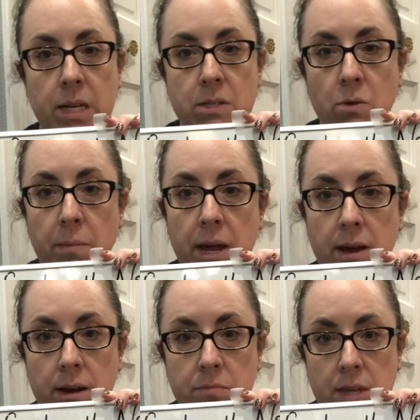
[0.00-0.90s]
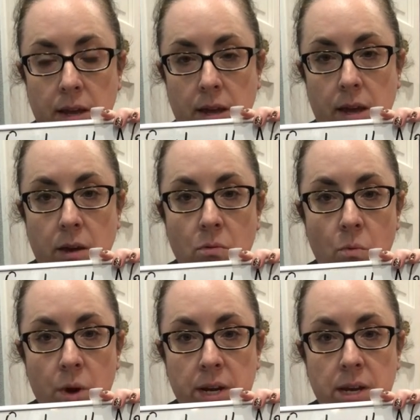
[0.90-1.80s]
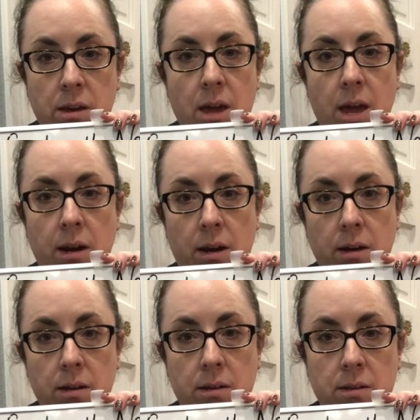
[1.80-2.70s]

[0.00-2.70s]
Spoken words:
So in my head, I'm thinking 1 E and a,